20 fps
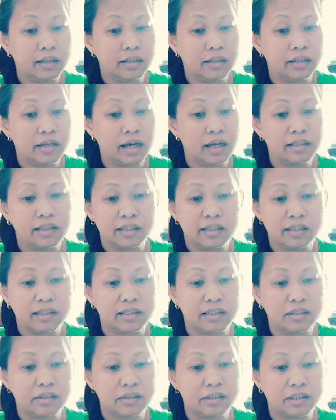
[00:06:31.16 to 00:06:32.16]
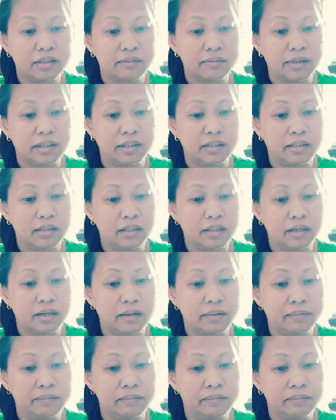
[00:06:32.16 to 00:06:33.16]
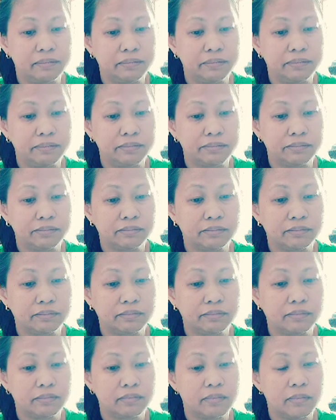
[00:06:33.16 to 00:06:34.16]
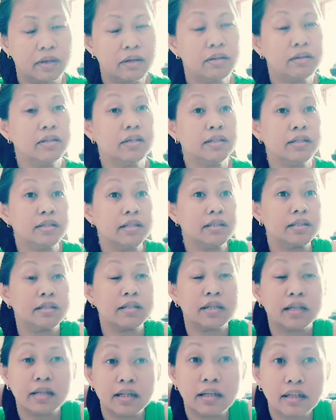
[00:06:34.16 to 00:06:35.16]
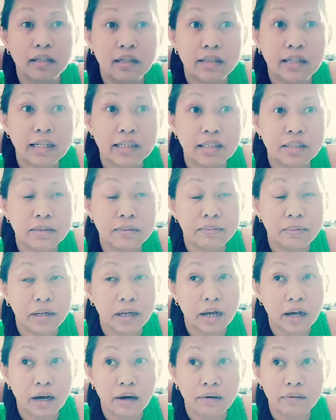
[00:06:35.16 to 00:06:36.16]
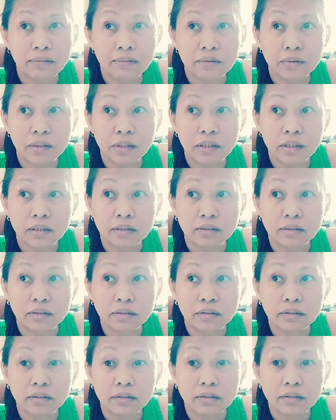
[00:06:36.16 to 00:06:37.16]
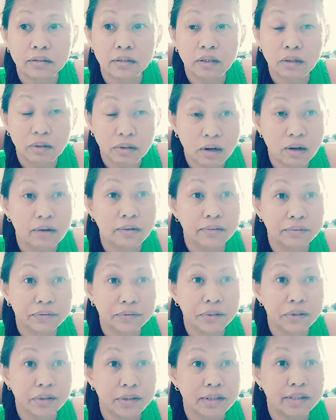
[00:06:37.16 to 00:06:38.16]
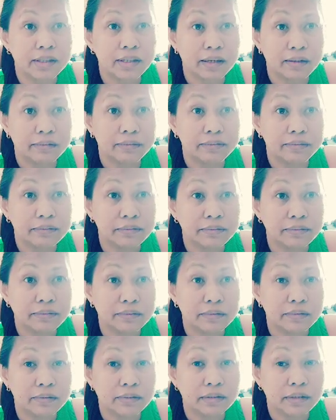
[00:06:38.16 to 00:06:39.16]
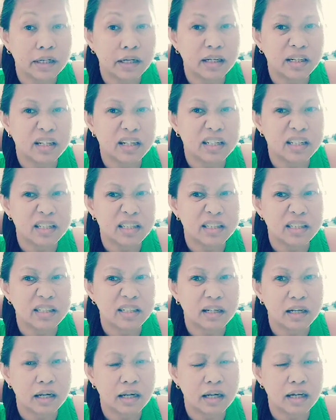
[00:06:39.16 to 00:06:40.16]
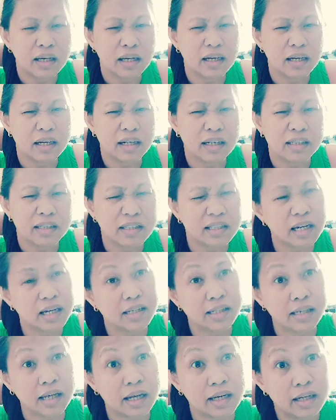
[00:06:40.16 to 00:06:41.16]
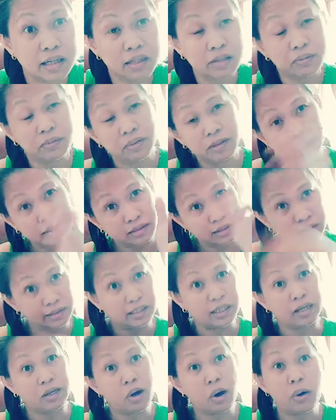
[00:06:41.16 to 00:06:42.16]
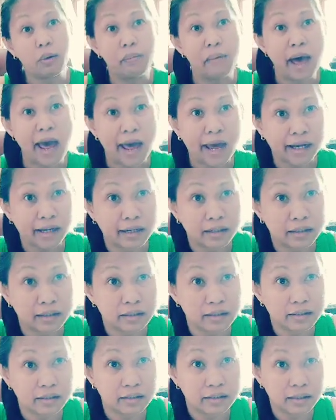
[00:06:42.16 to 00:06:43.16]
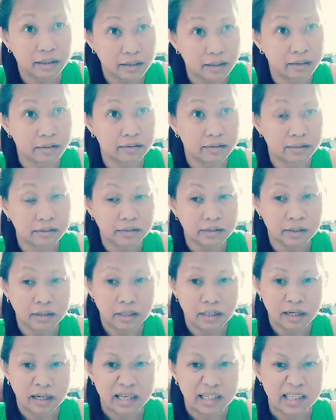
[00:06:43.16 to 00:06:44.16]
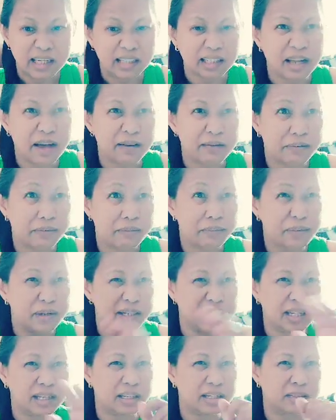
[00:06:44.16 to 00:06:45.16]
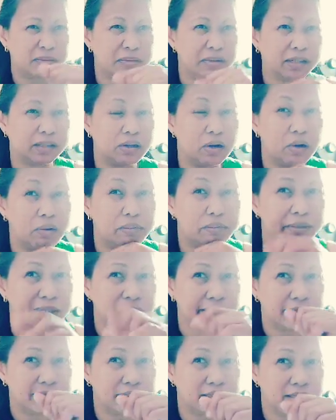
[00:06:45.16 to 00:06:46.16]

that's the treatment. You just need to be careful and look after yourself. Yeah, because as they said, it will still go back, you know. It's not 100% it will go, but